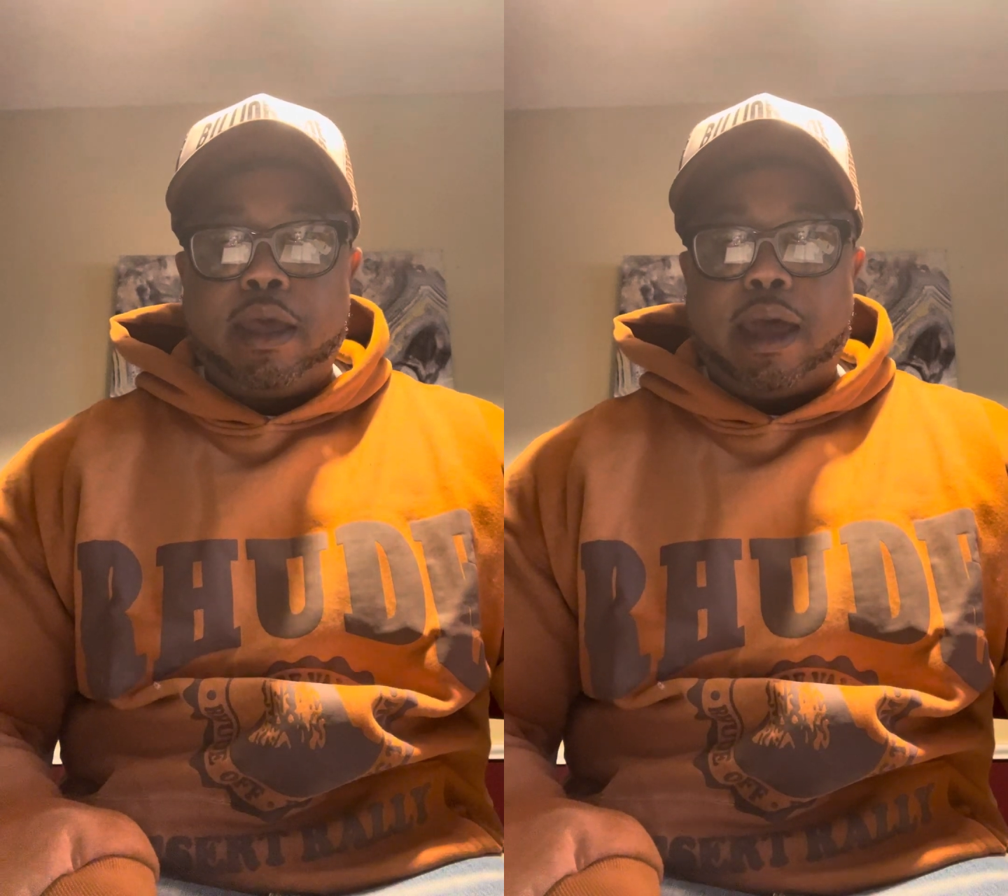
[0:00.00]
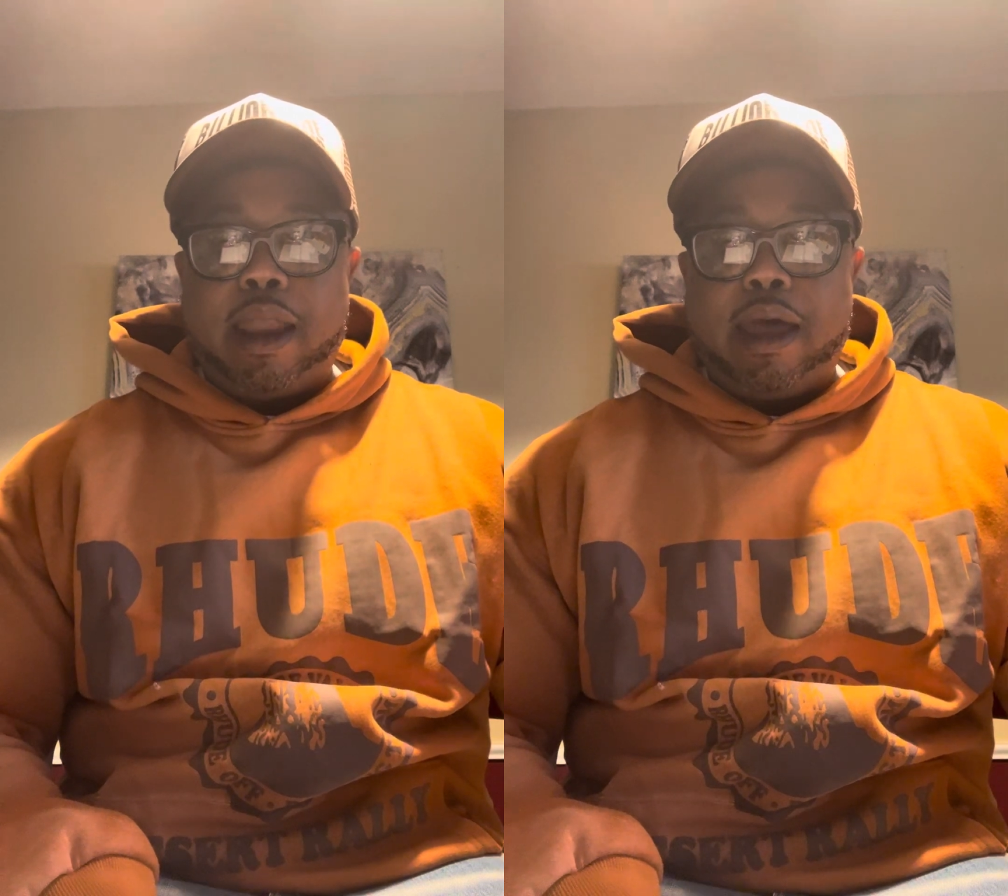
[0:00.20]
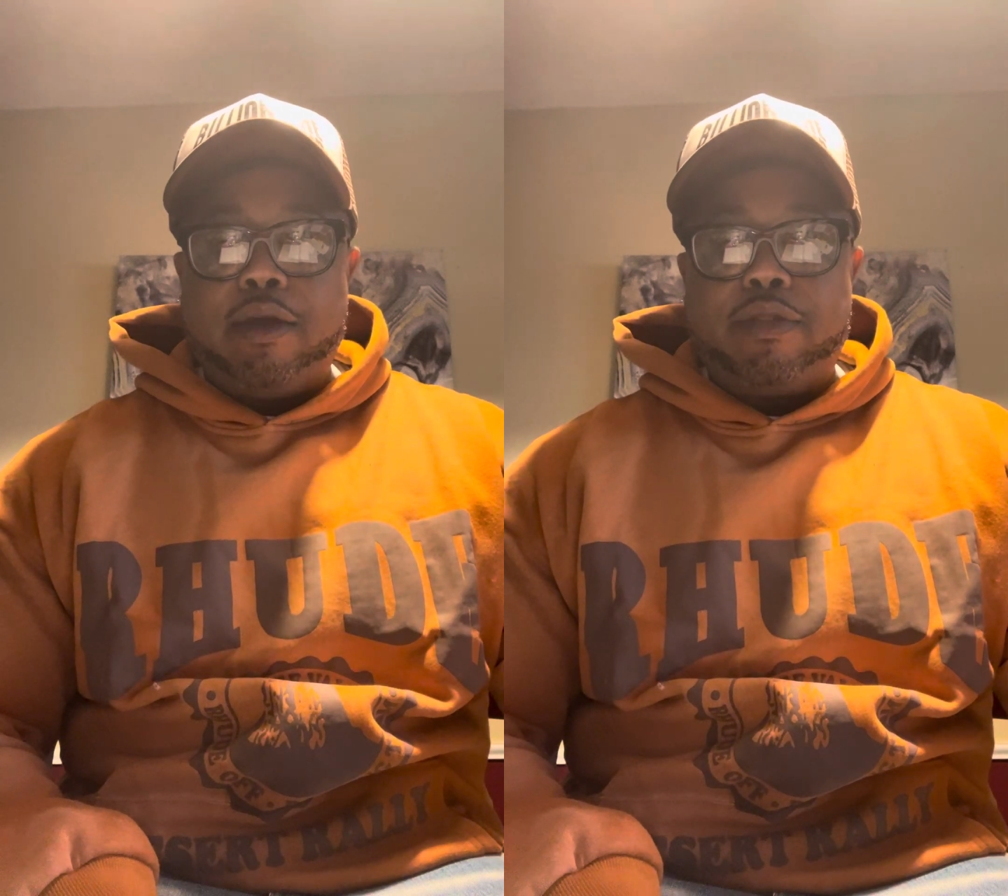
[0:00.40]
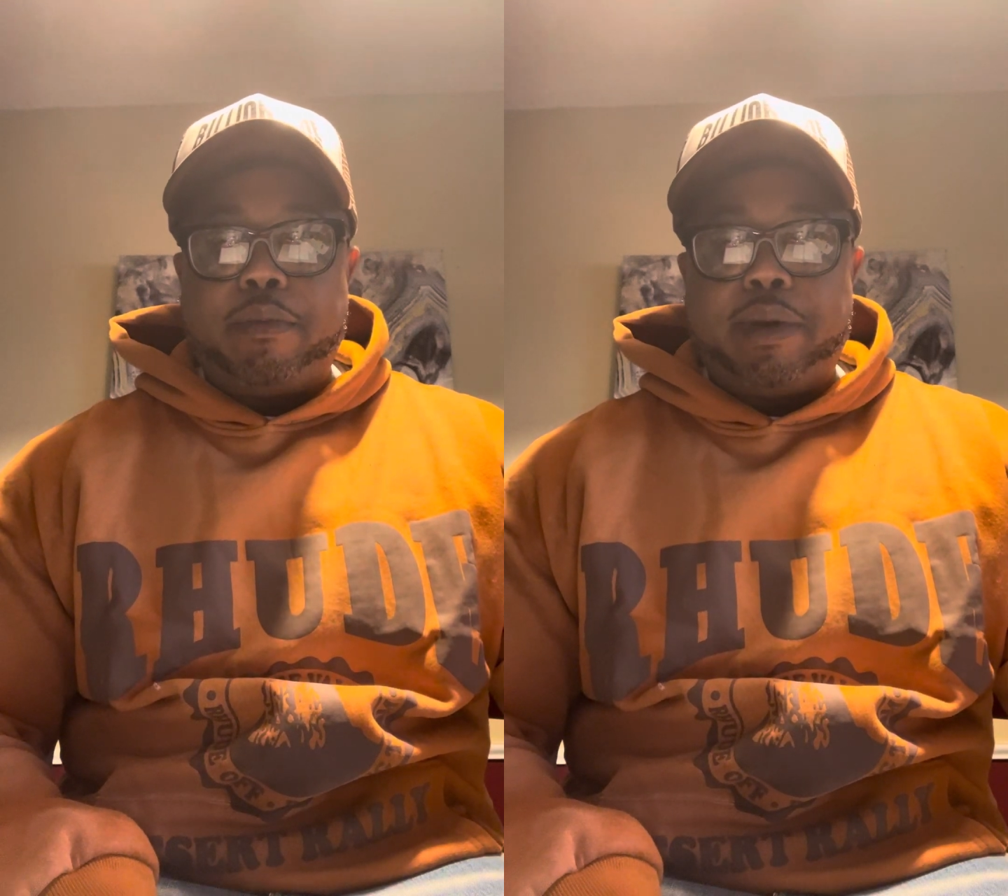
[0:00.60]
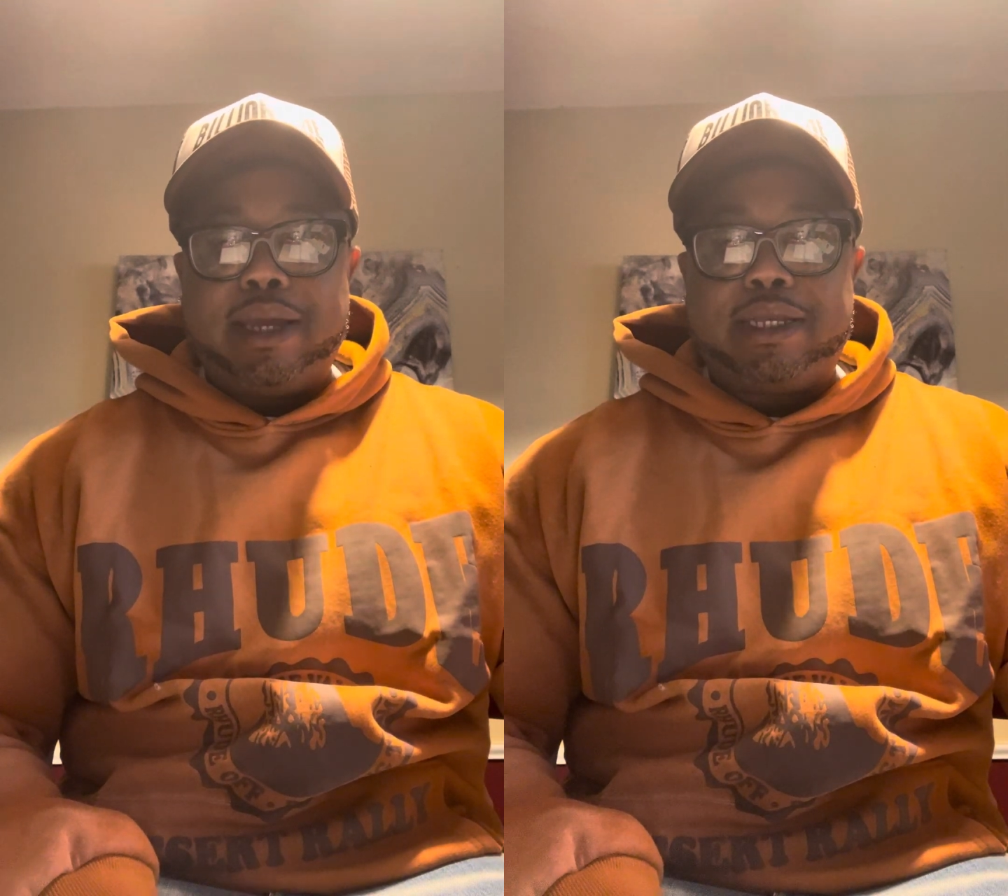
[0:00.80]
And I know the
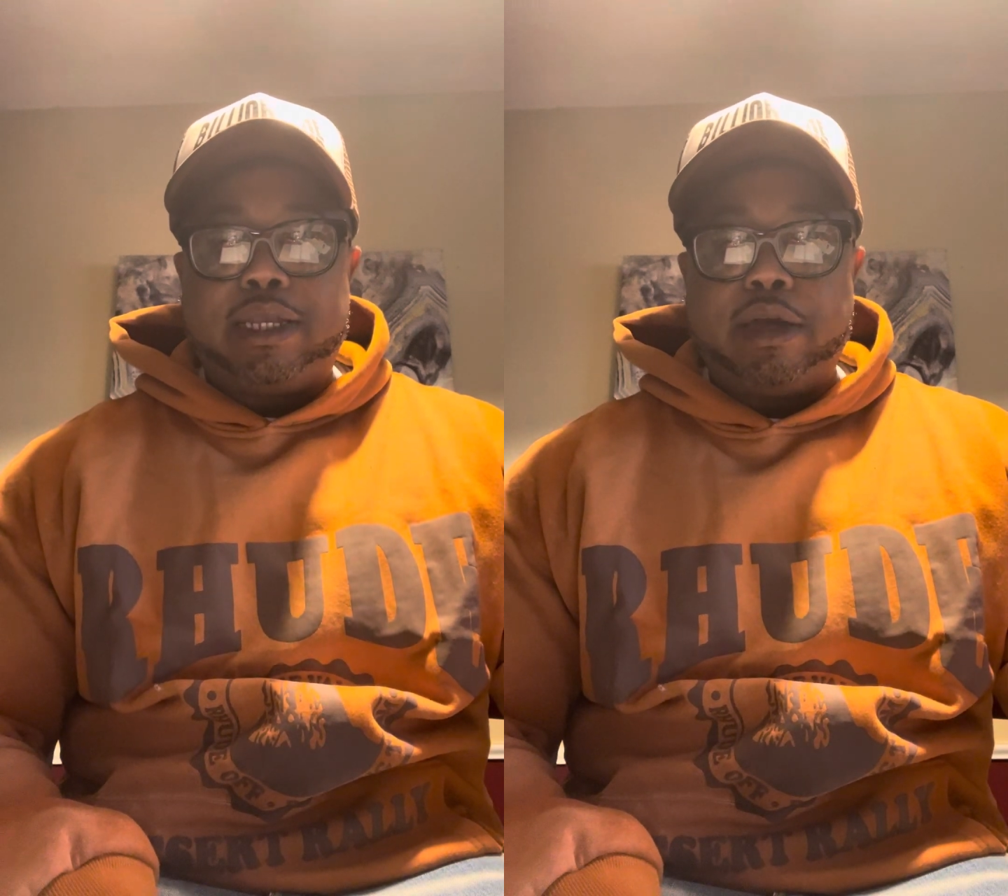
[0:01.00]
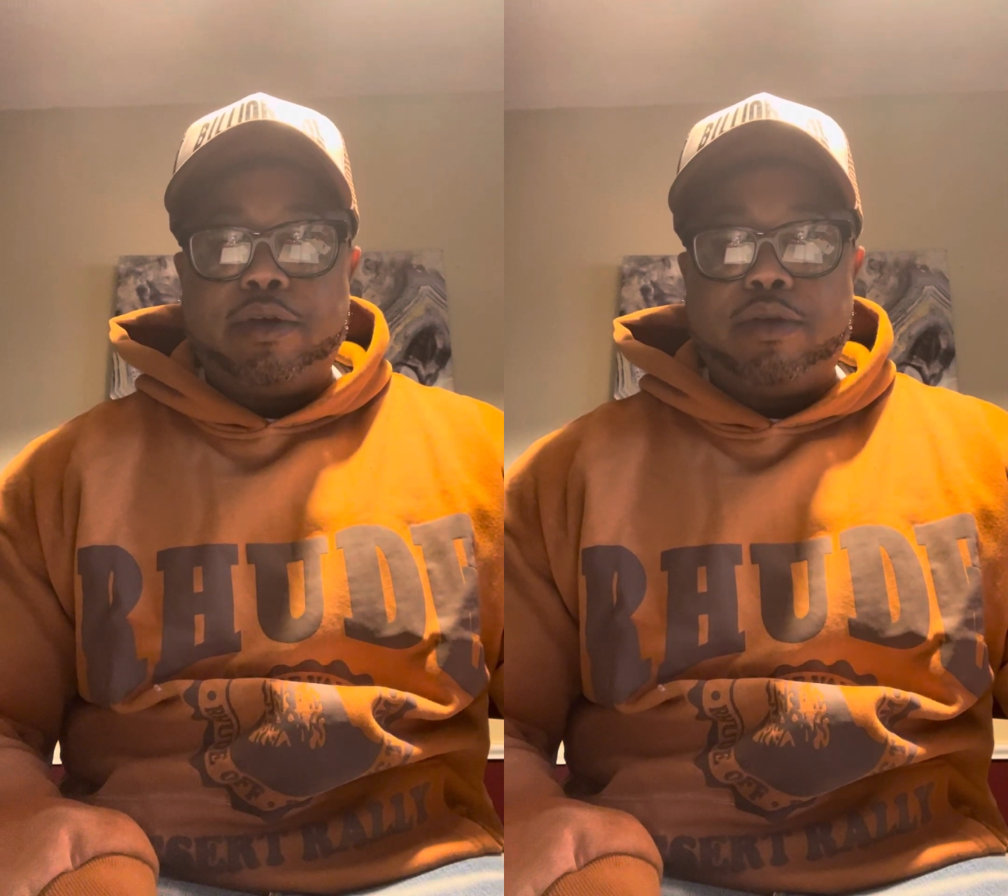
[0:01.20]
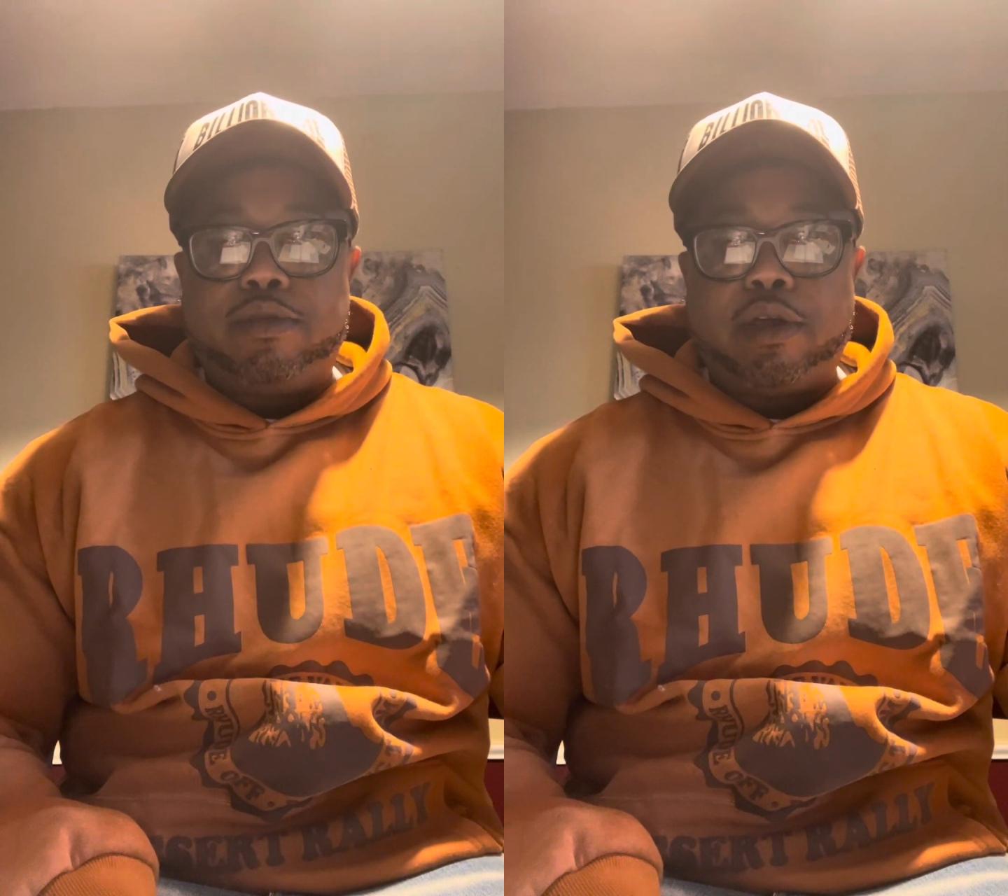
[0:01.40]
banks tell you